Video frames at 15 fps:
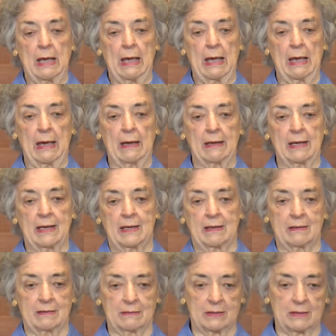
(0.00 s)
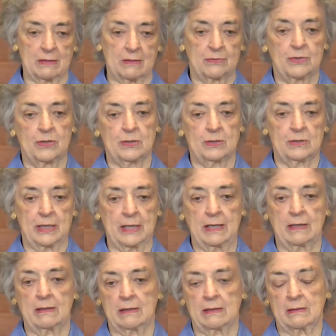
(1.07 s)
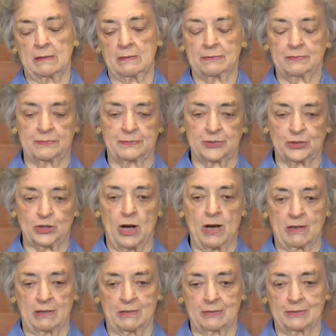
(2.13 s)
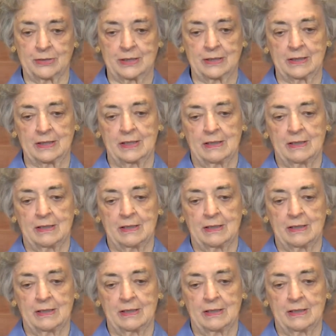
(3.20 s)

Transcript: and he had a full head shock of